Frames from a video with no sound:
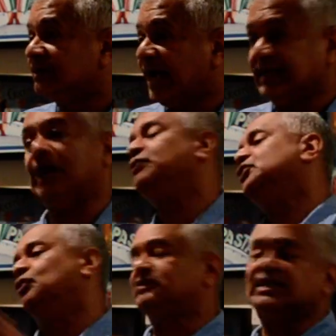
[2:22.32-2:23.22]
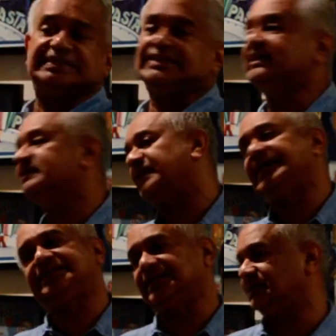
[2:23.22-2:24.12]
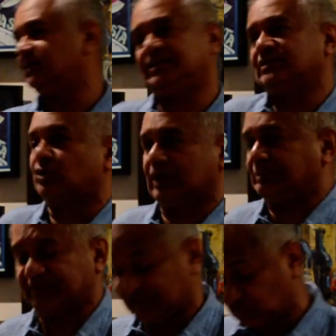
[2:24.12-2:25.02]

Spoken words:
And now, you know, 30 years later, it's just corruption is